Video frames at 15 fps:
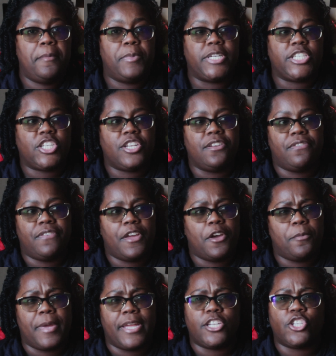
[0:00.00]
pushing the
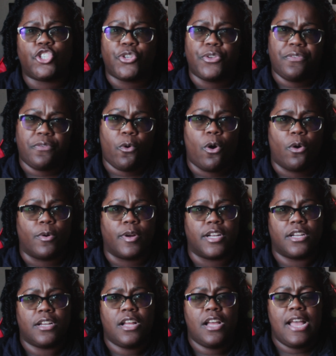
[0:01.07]
film industry forward.
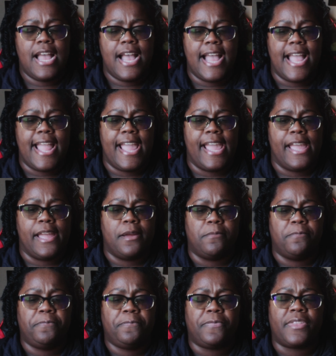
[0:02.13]

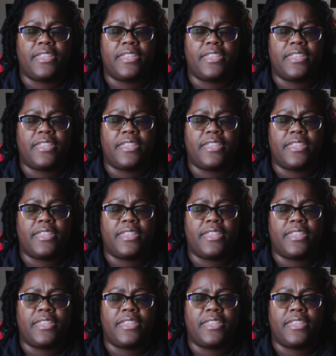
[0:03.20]
And